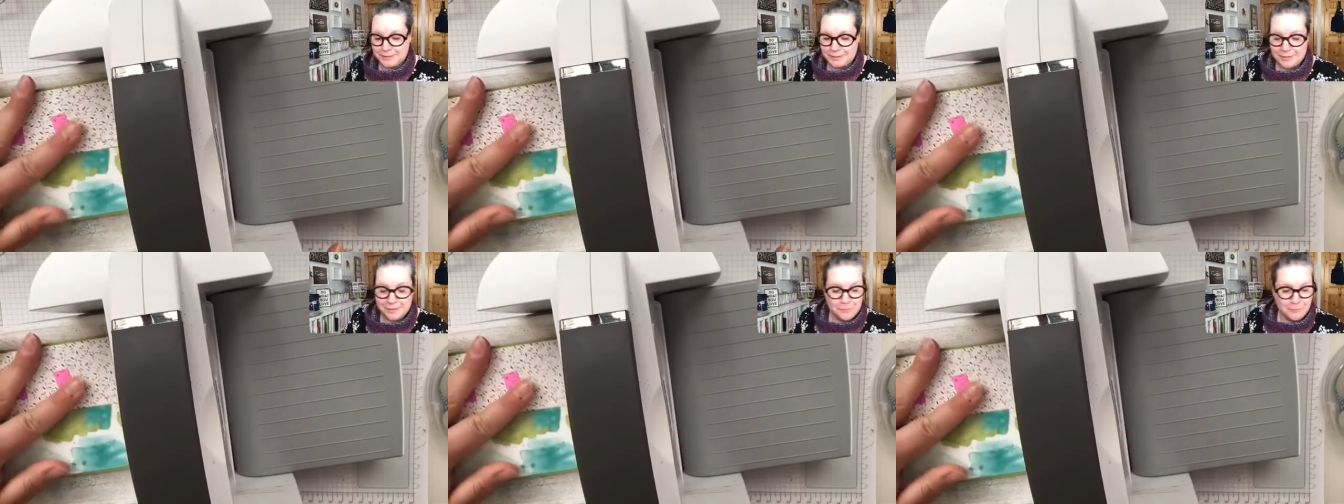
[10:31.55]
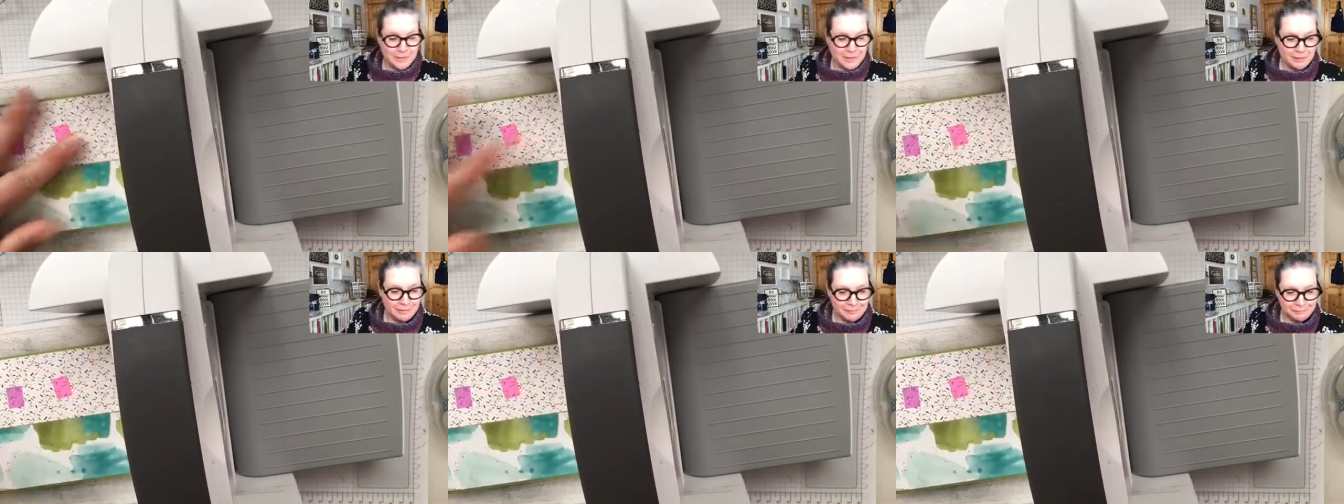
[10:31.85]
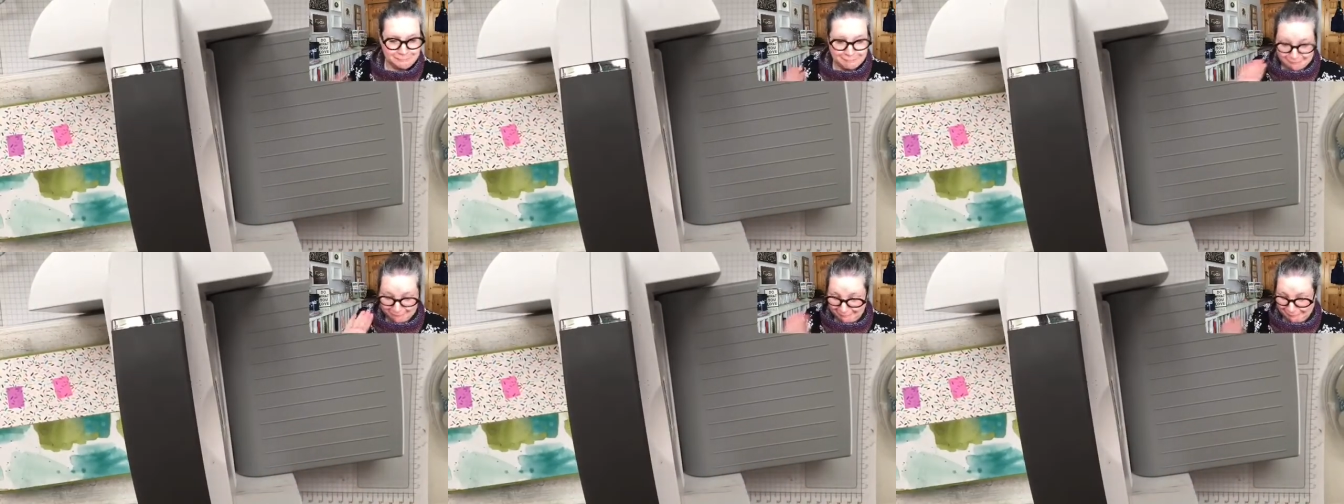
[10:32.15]
there well,
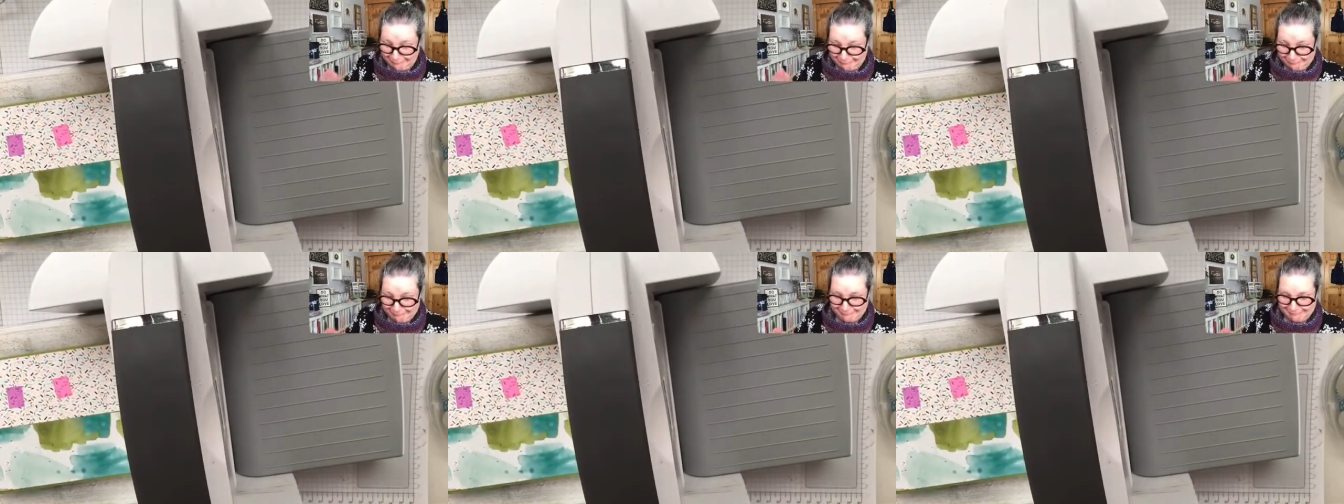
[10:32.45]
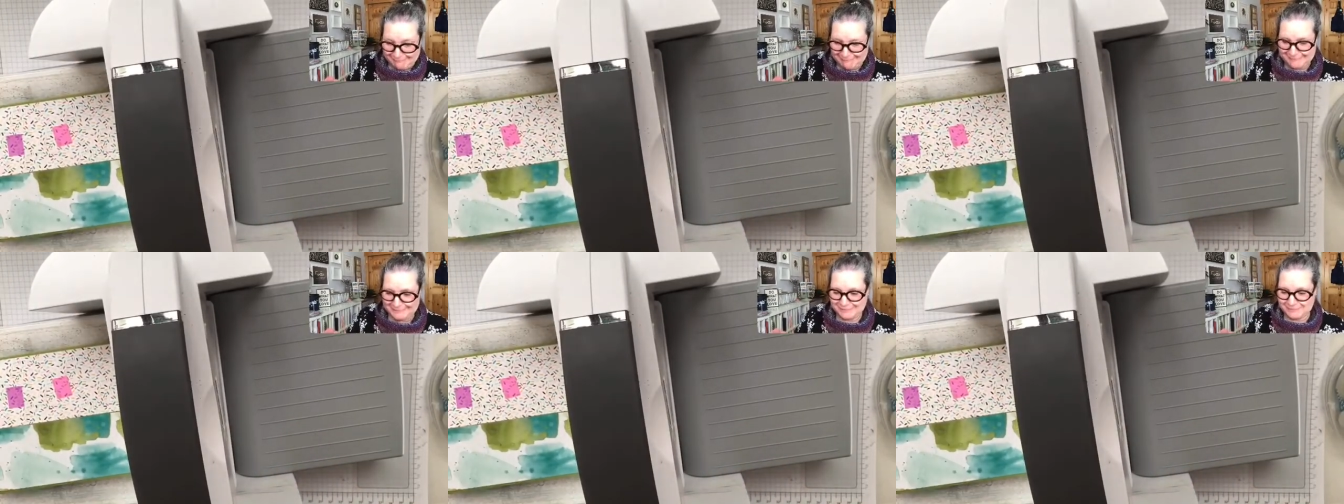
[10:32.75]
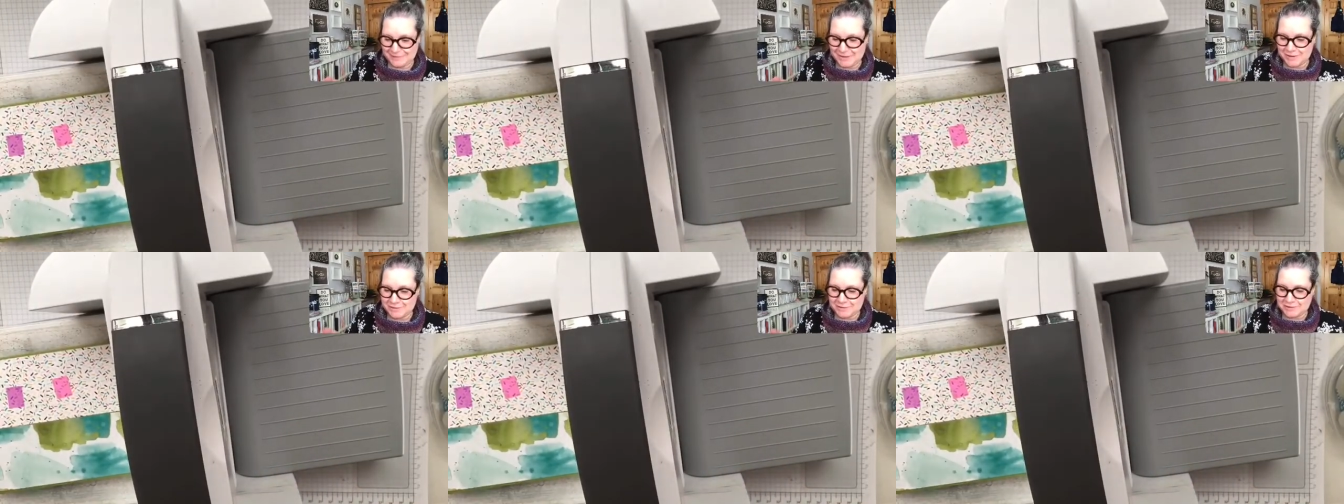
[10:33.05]

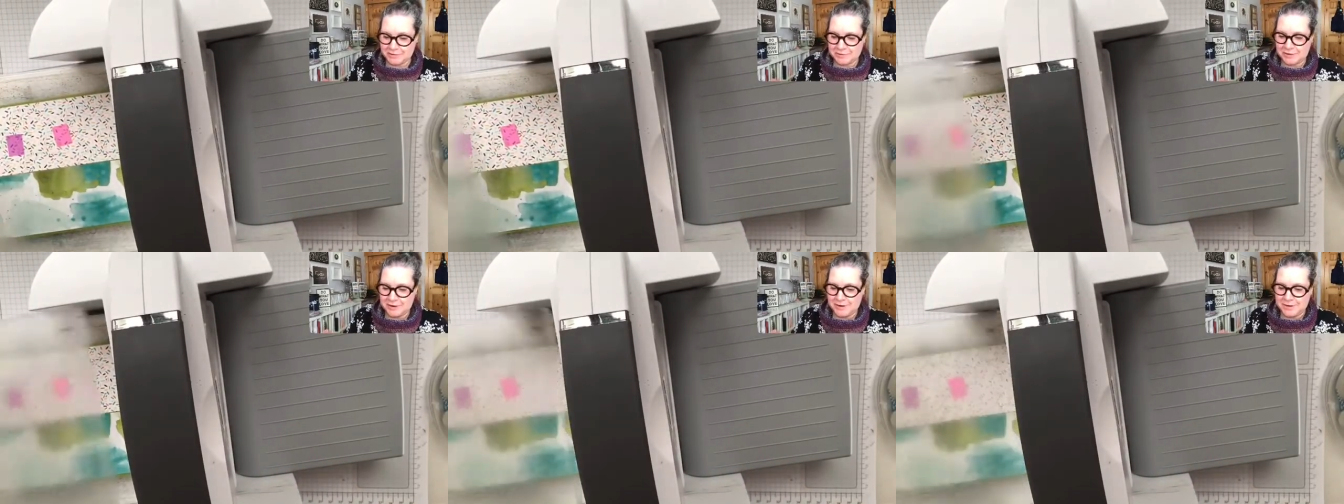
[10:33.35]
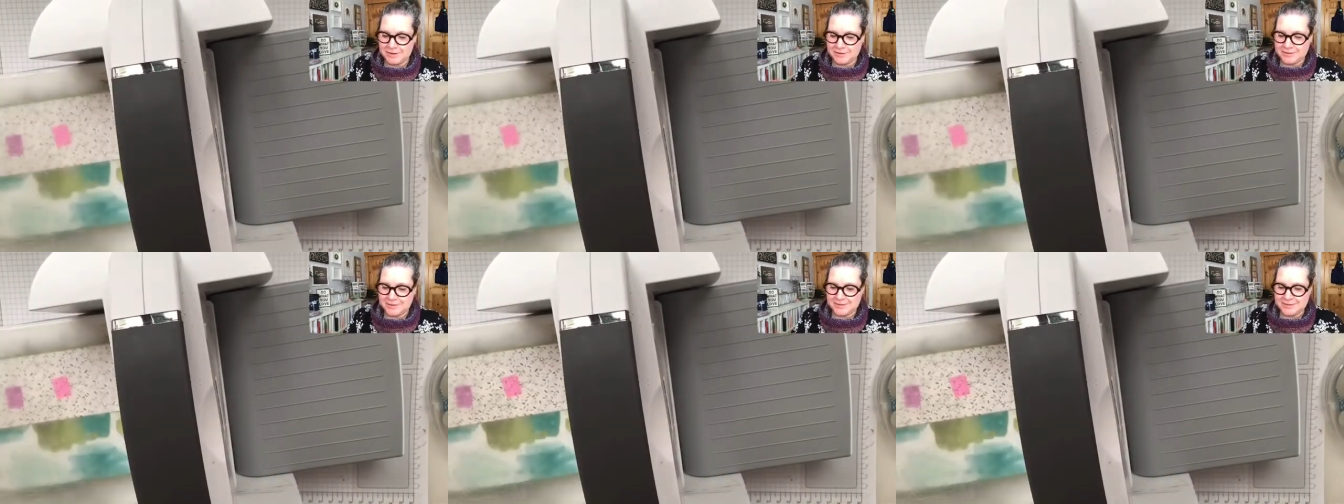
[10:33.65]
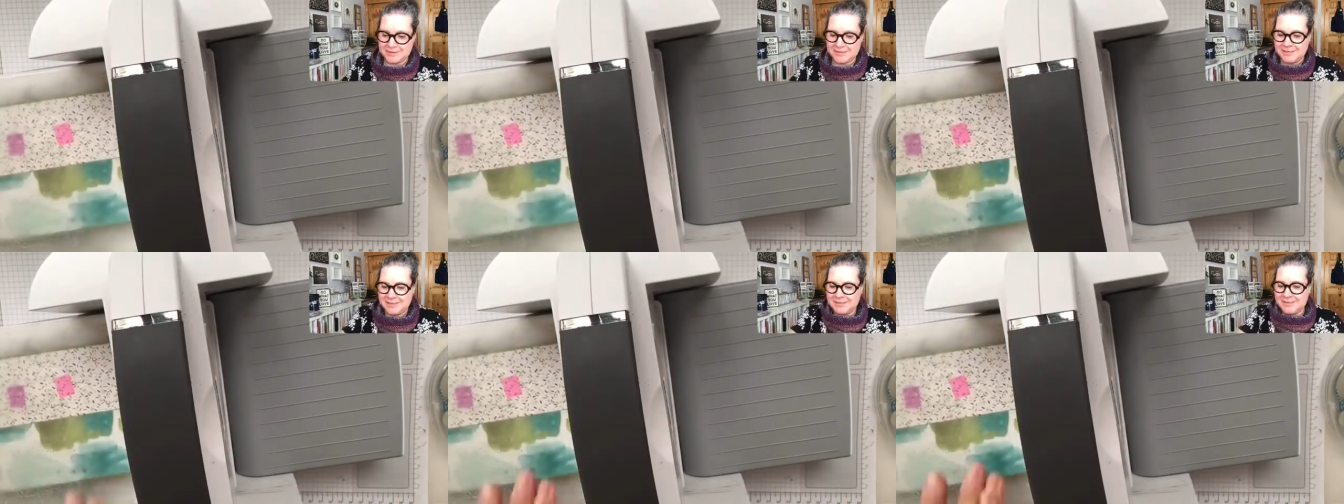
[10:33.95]
fingers crossed.